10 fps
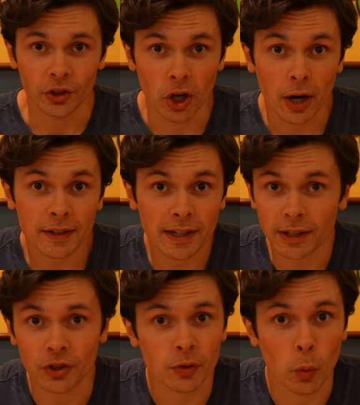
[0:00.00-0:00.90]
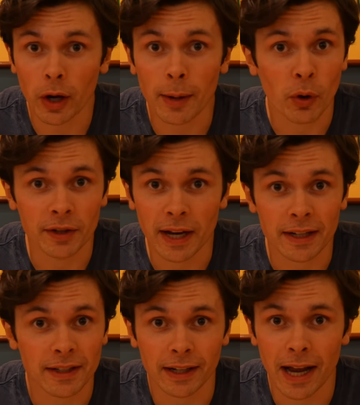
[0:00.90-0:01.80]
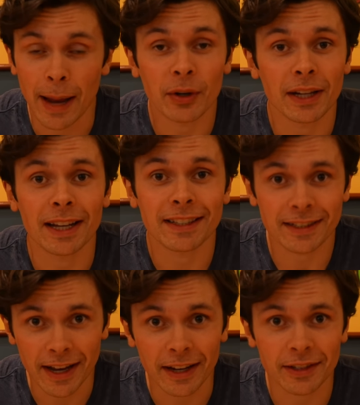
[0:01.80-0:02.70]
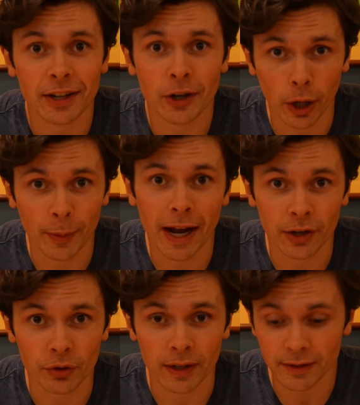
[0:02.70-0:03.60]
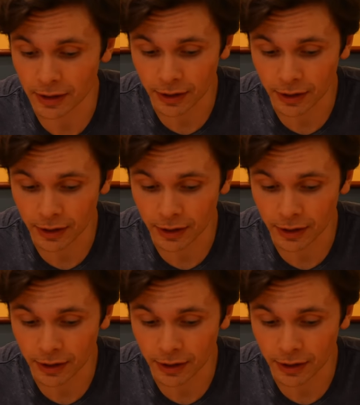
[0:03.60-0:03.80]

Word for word: John Cena just woke up one day and was like, I'm going to extinct carbohydrates. Like,